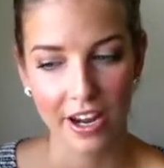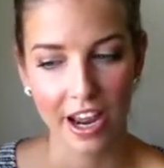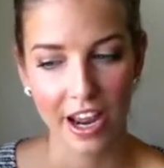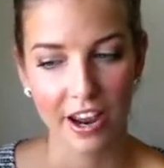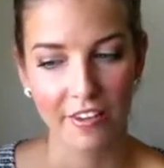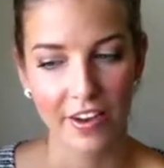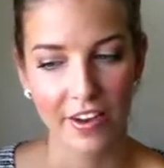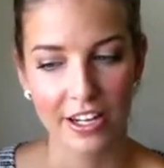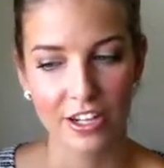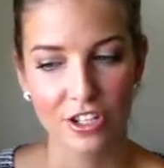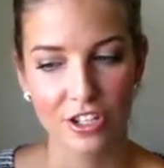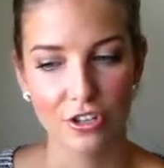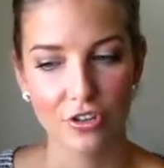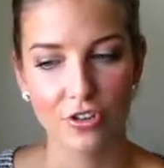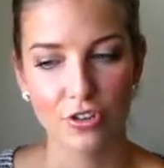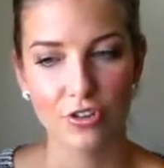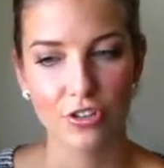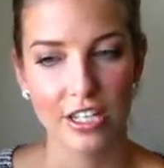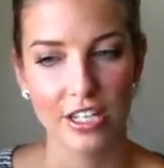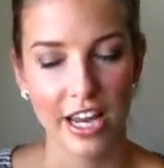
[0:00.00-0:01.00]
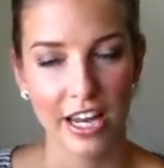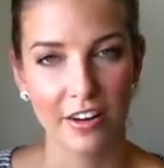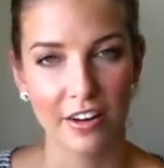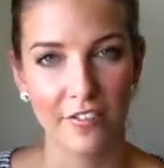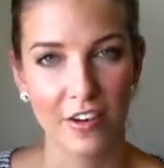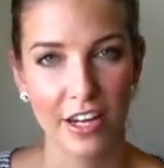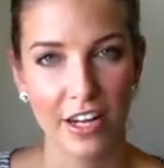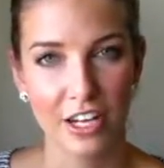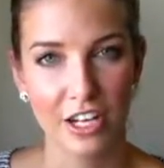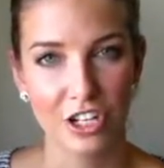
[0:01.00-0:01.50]
I have had to take
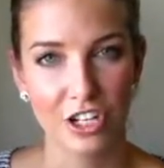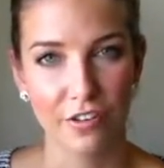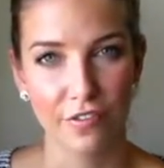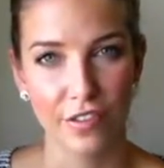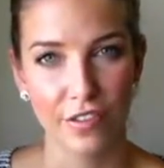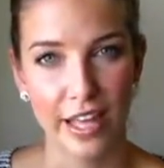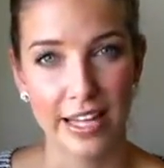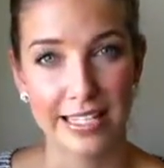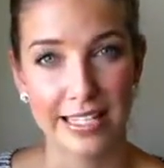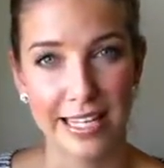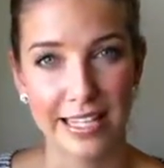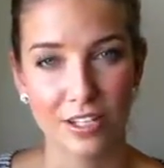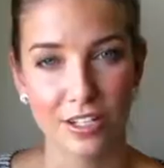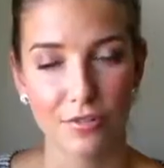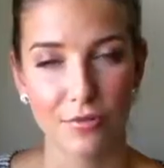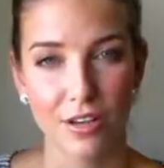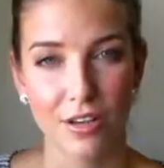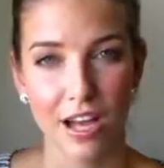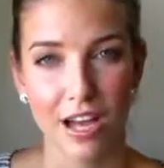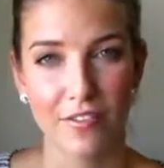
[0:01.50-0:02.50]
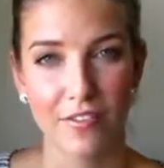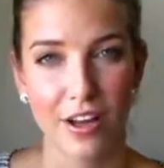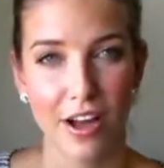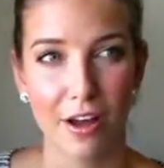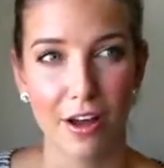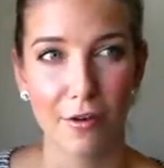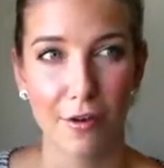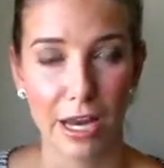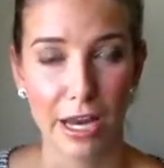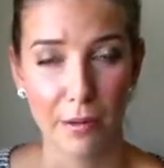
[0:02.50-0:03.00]
advantage of that dental
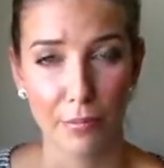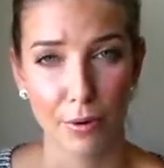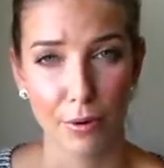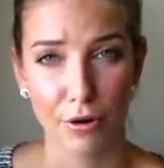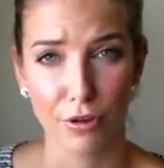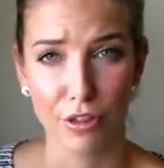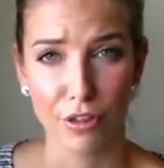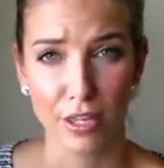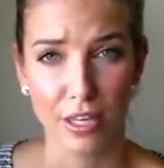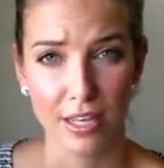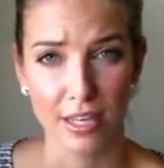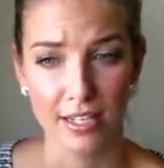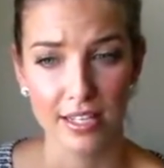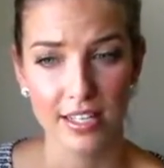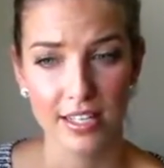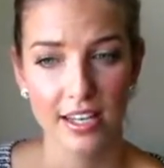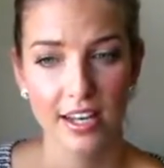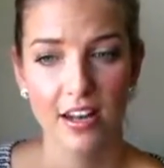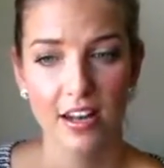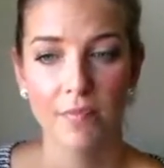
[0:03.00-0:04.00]
cover in both years.